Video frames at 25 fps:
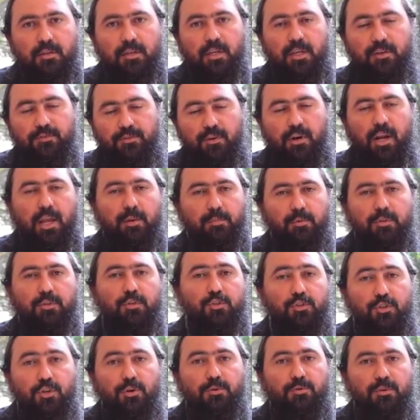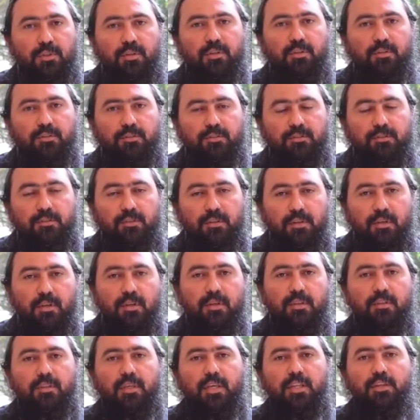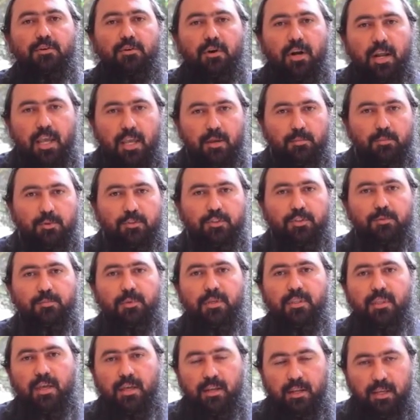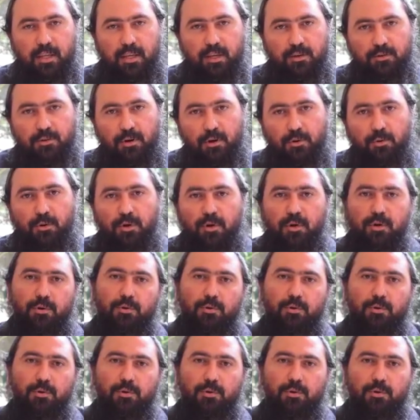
If you're able to show this, then you are able to be that hero